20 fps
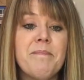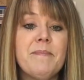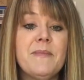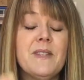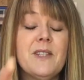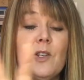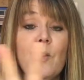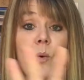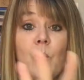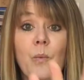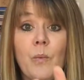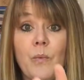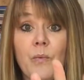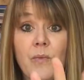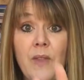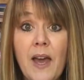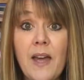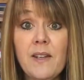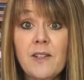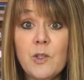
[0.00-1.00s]
So
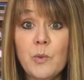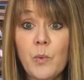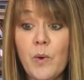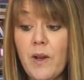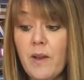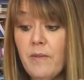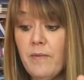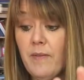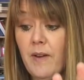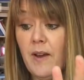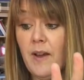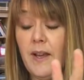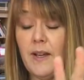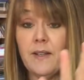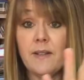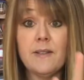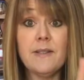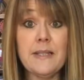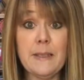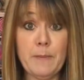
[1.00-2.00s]
that is where I
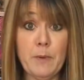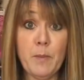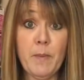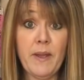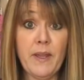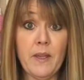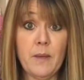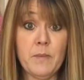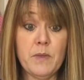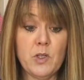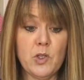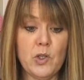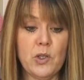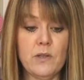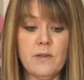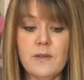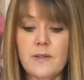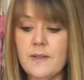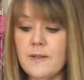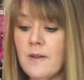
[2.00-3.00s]
find some of my
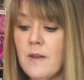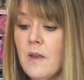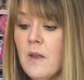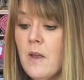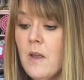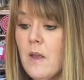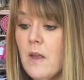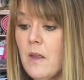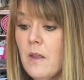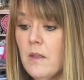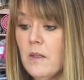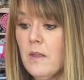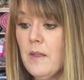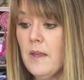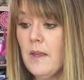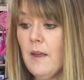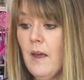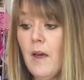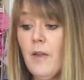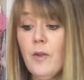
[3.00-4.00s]
images.
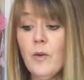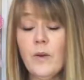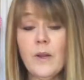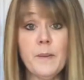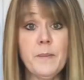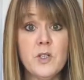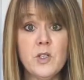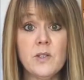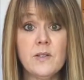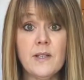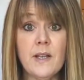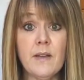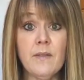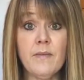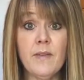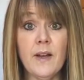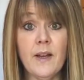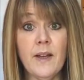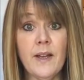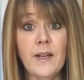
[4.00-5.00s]
The other images I
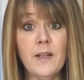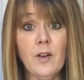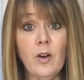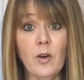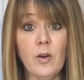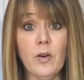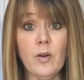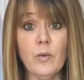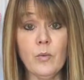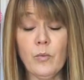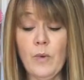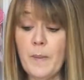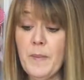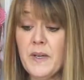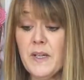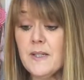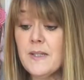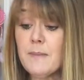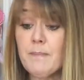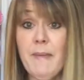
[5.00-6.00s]
find are
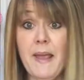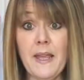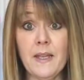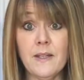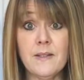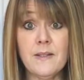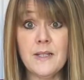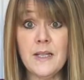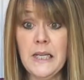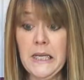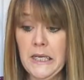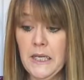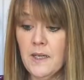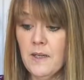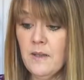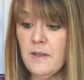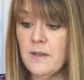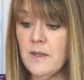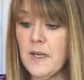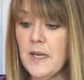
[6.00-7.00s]
Reminisce Magazine.
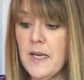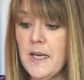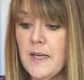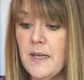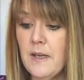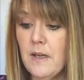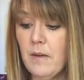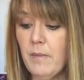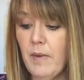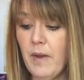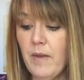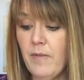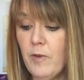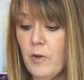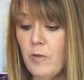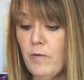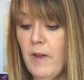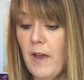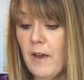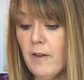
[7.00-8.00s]
If
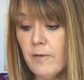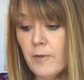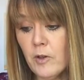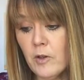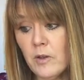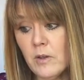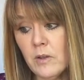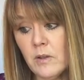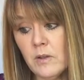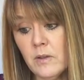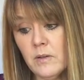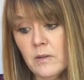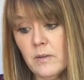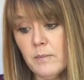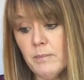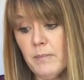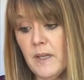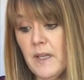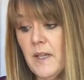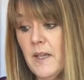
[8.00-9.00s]
you've ever
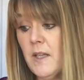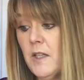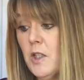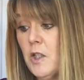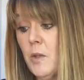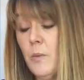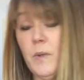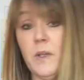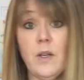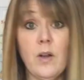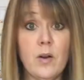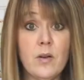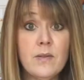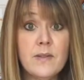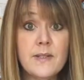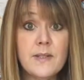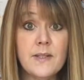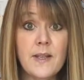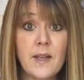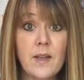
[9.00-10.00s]
been to a yard
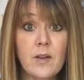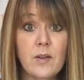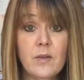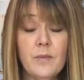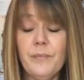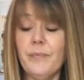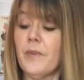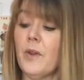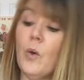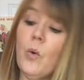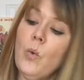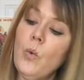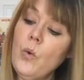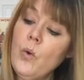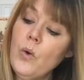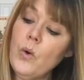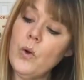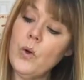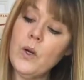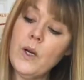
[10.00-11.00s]
sale
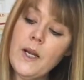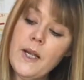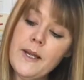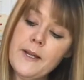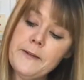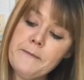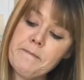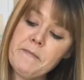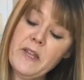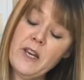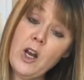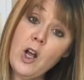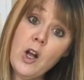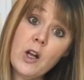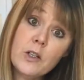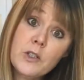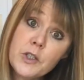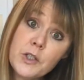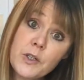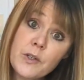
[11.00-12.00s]
or an
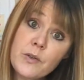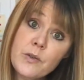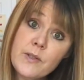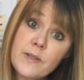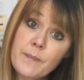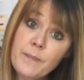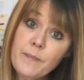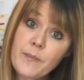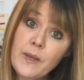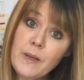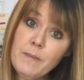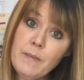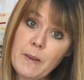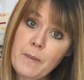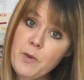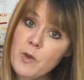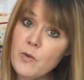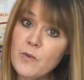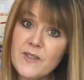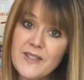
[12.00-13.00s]
auction or something,
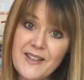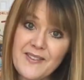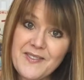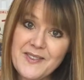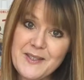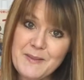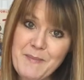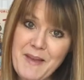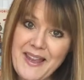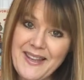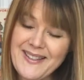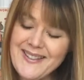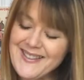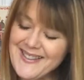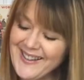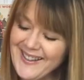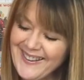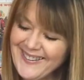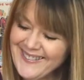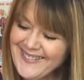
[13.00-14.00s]
maybe you've seen this
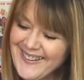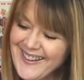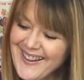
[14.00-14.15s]
magazine.